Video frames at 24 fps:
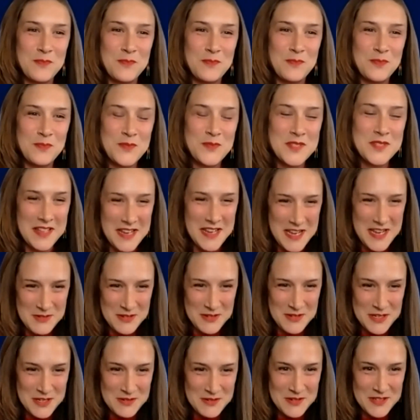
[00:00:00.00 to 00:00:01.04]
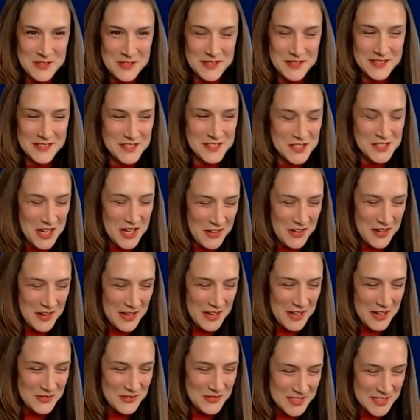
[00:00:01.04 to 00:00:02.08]
Delaney, when you were sharing
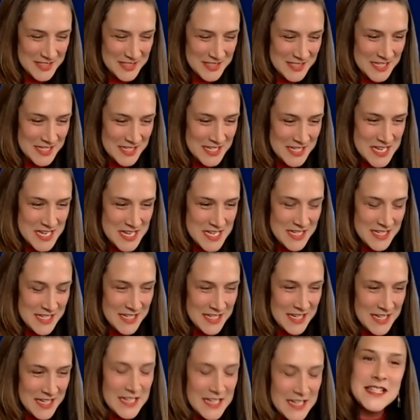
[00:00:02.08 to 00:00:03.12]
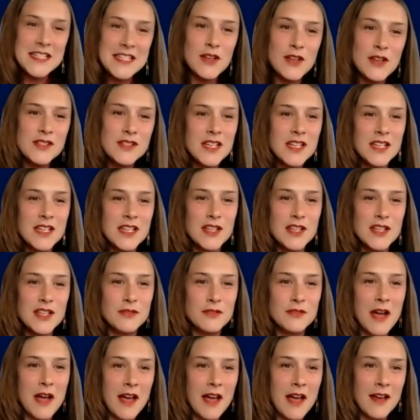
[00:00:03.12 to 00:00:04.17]
was, it sounds like you
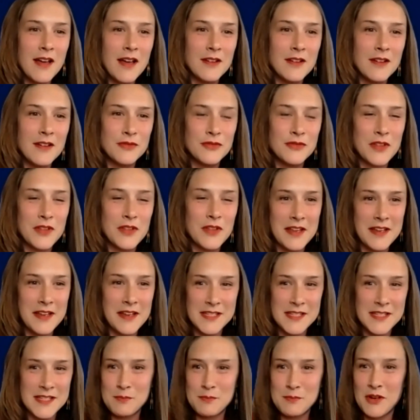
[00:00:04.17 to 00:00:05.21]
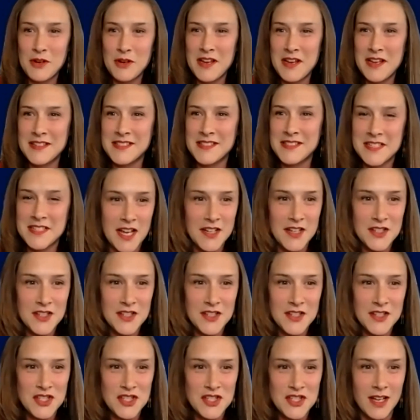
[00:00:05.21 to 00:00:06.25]
have like experienced
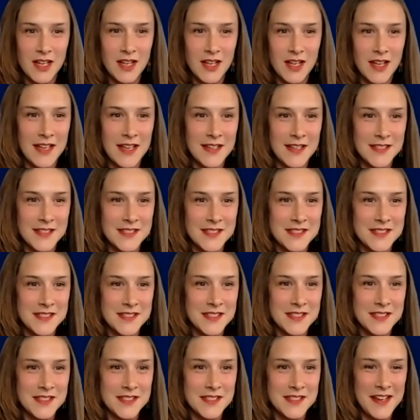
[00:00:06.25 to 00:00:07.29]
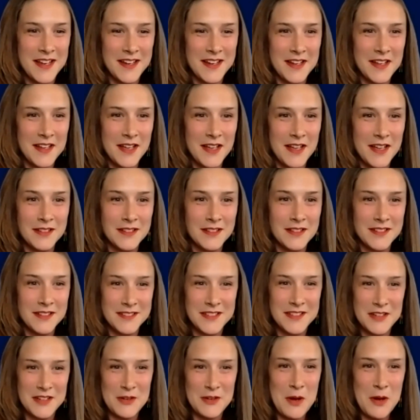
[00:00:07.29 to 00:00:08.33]
Kacha as like
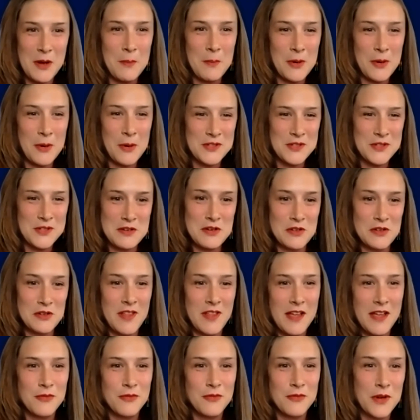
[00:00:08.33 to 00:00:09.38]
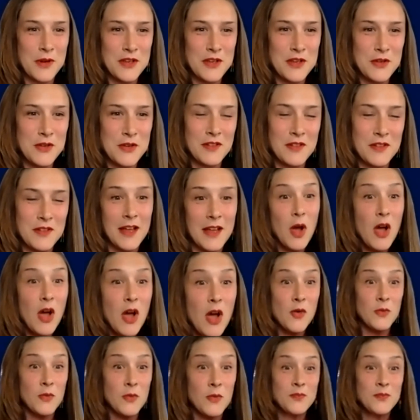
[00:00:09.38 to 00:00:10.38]
a person in your life when you're like, oh,